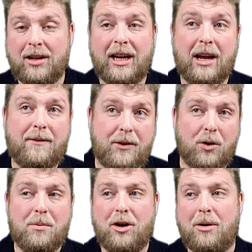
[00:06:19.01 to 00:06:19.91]
get a
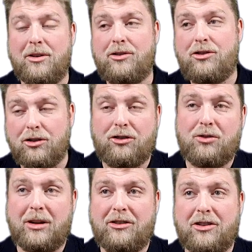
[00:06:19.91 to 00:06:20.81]
few moments just to
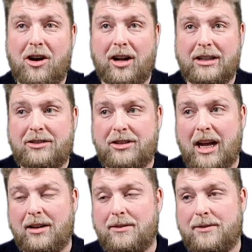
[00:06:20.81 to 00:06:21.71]
install
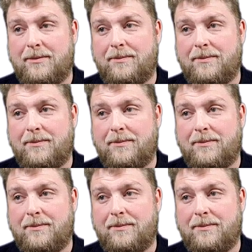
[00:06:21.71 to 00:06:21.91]
itself.